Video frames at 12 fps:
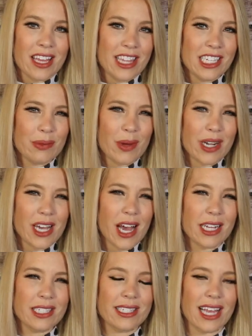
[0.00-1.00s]
this one
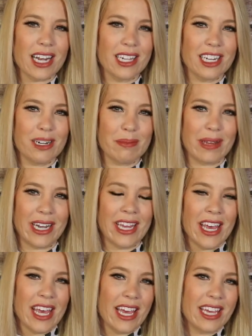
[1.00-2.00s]
cuts that a little bit
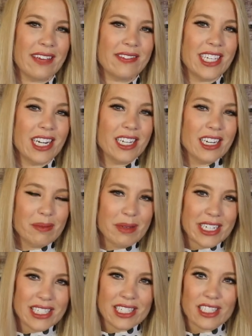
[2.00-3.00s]
and gives it a little
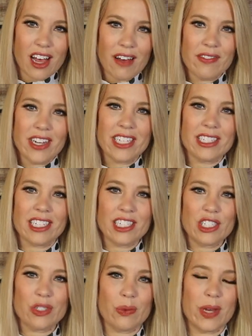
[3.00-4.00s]
bit of softness and
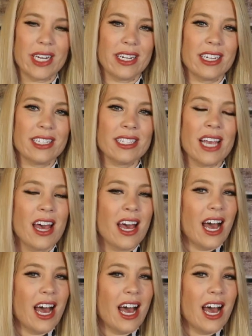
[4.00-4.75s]
sweetness.